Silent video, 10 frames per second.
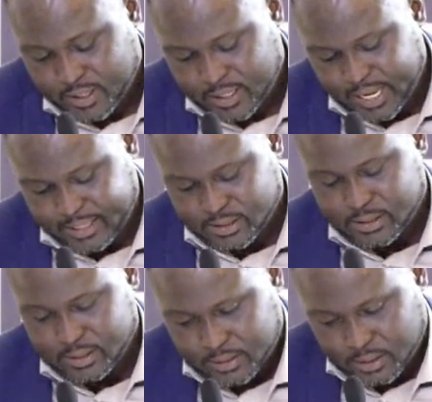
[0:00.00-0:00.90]
Yes,
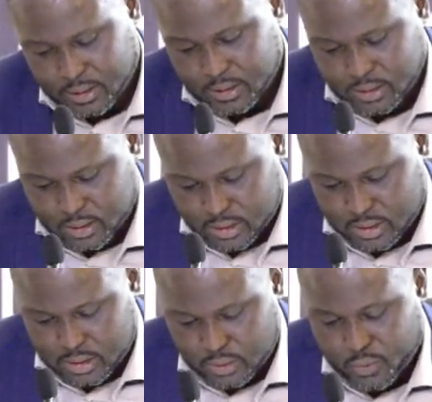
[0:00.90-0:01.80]

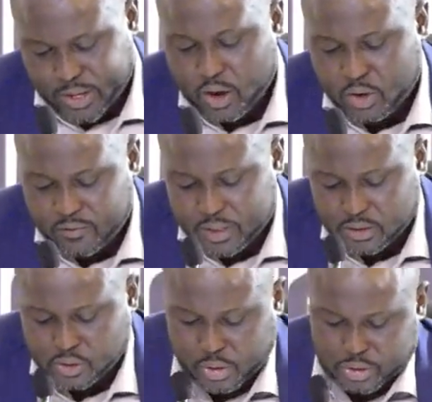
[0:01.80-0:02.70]
weak
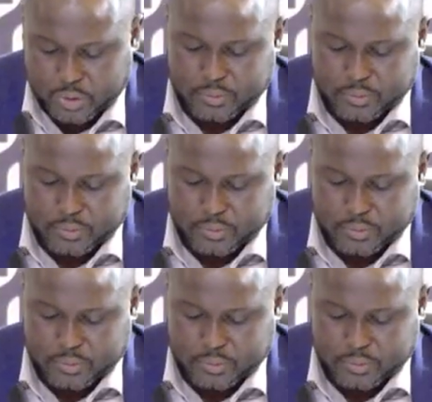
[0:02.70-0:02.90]
governance structure.